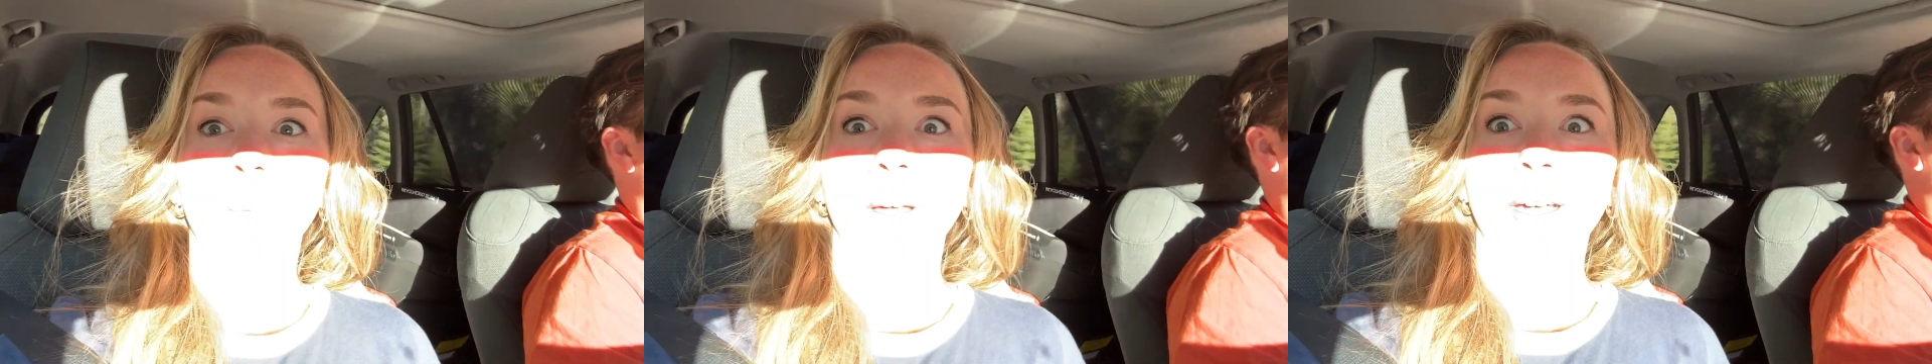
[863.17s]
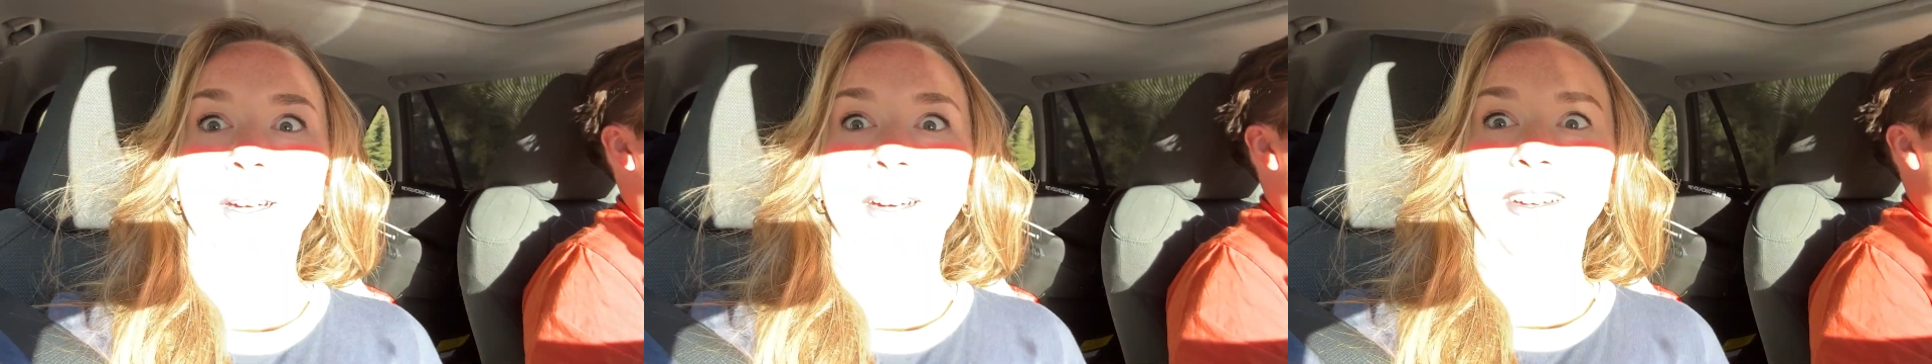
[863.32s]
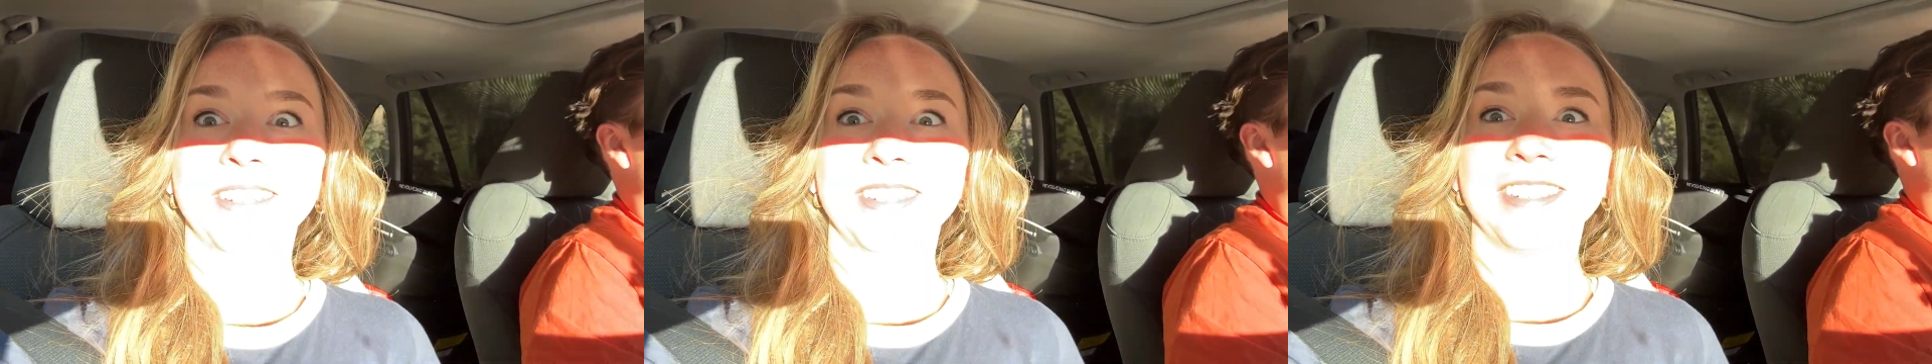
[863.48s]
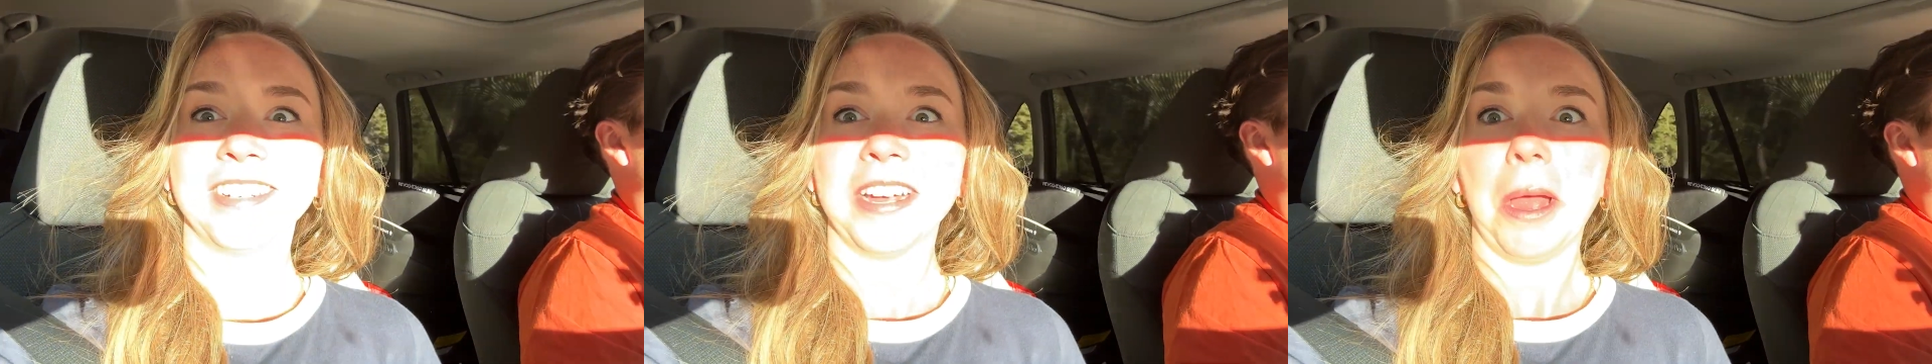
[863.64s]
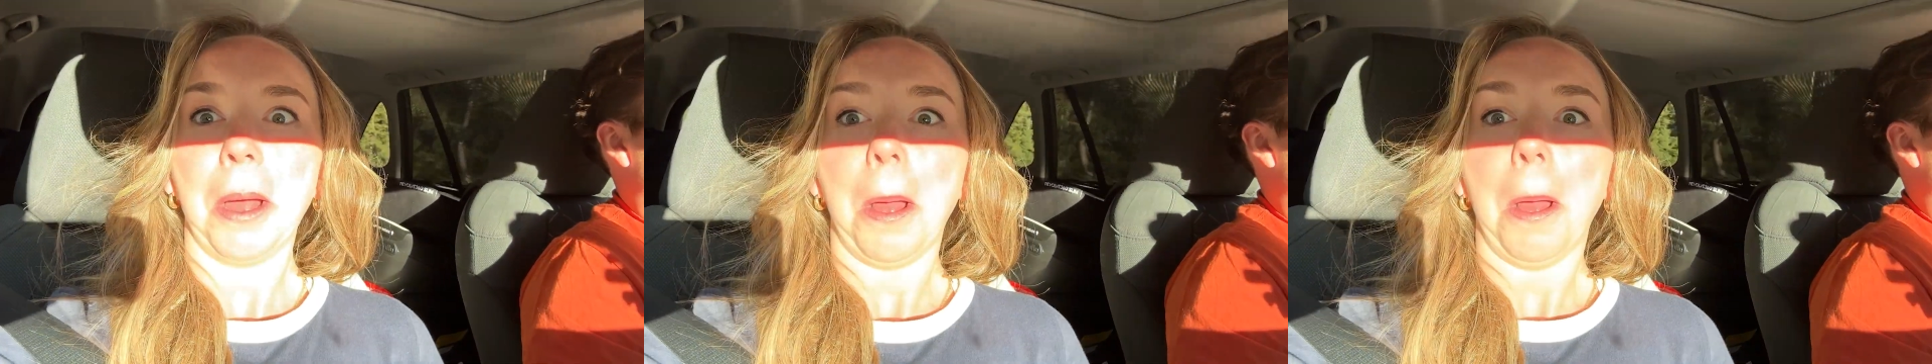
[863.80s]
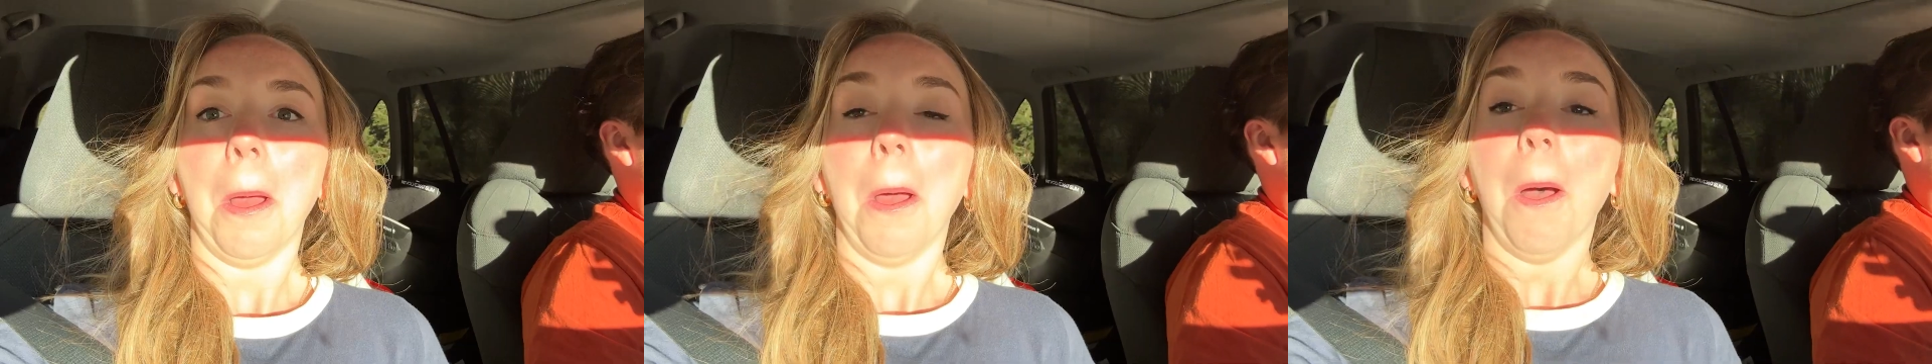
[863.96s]
my gosh.
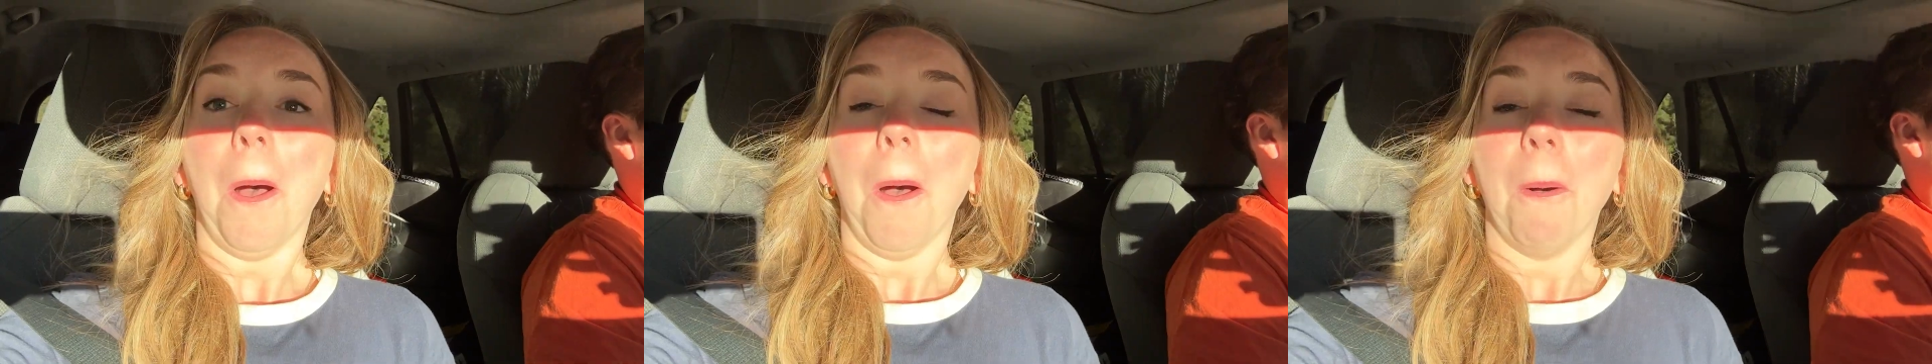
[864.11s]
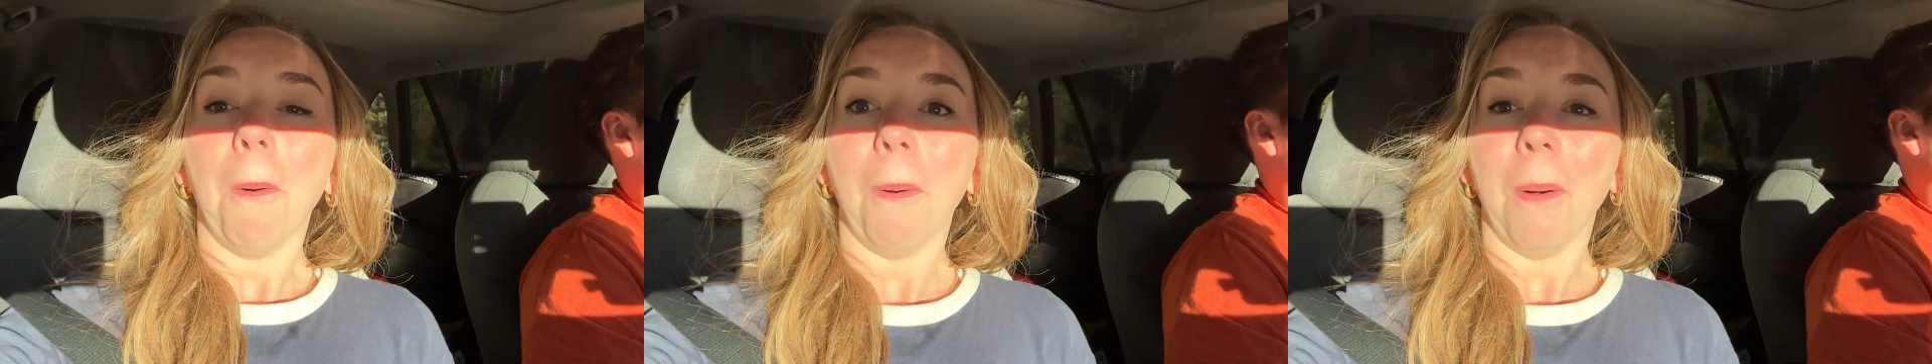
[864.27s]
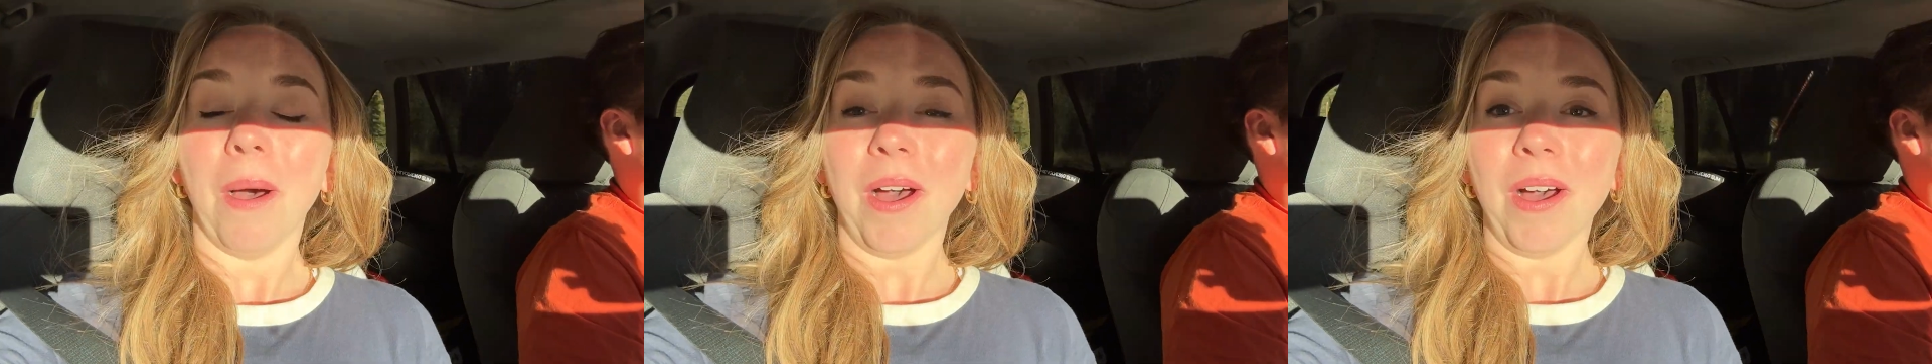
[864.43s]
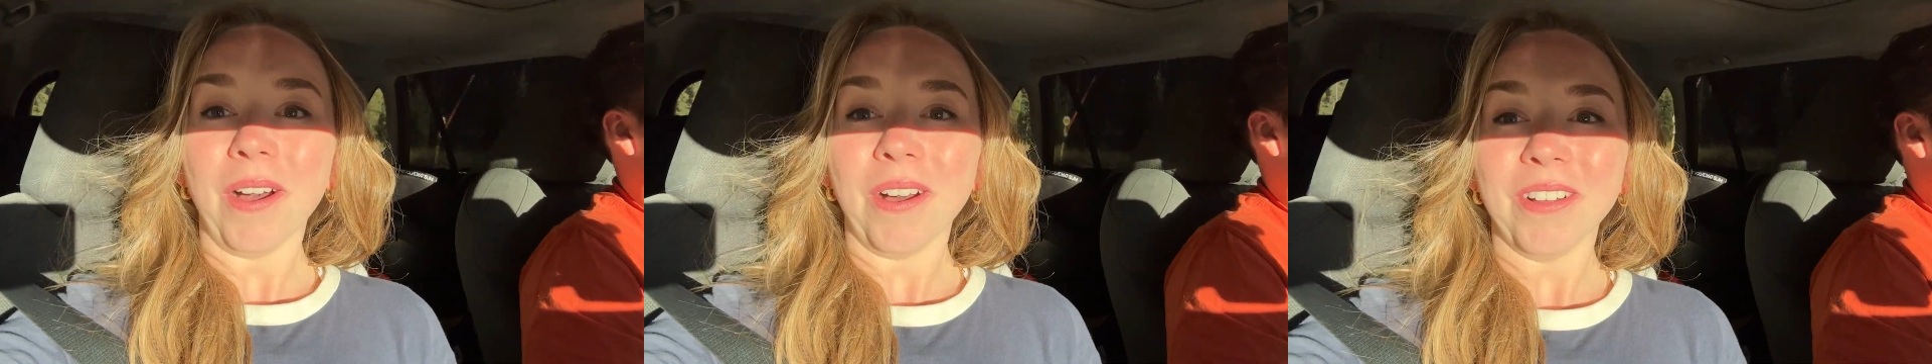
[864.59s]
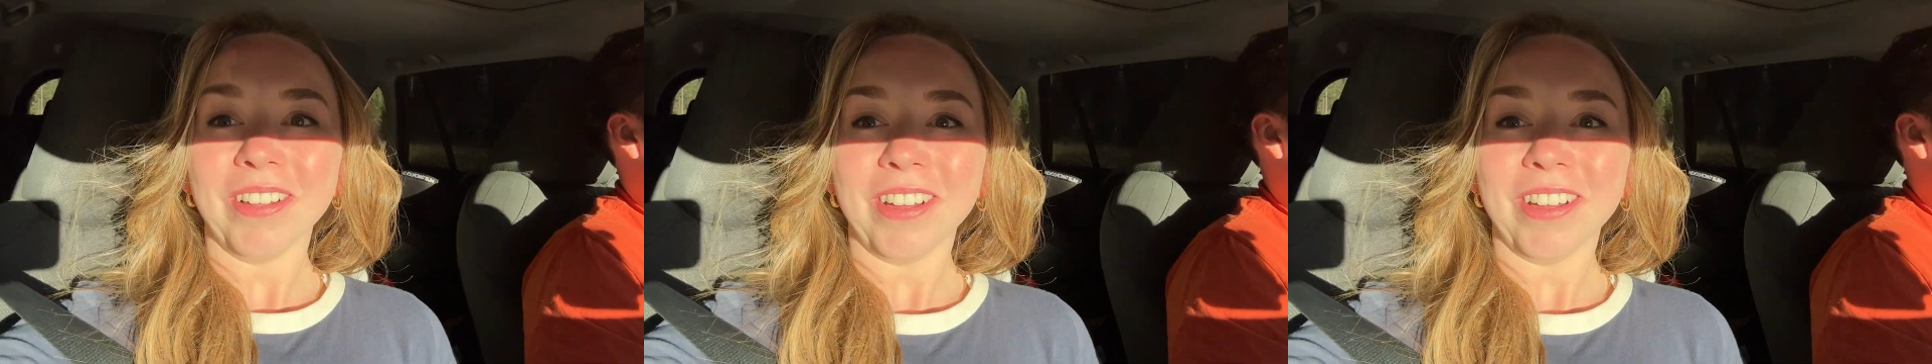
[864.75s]
Whoa,